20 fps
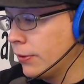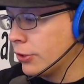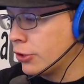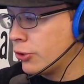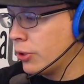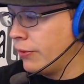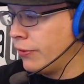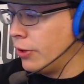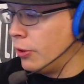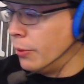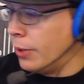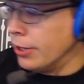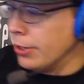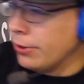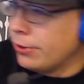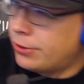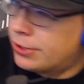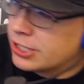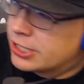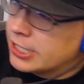for the trivia
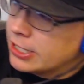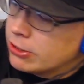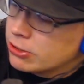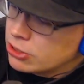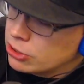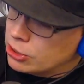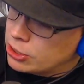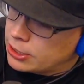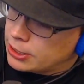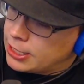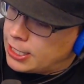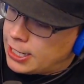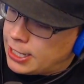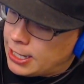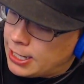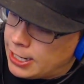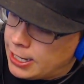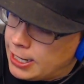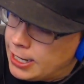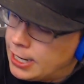winner. The stickers look
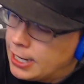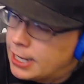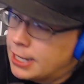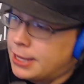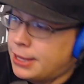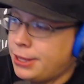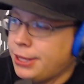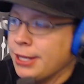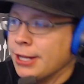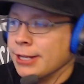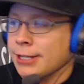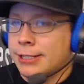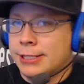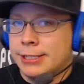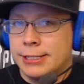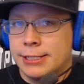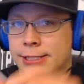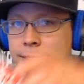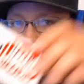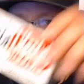like
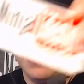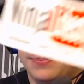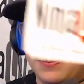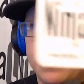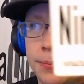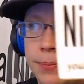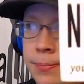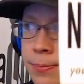this.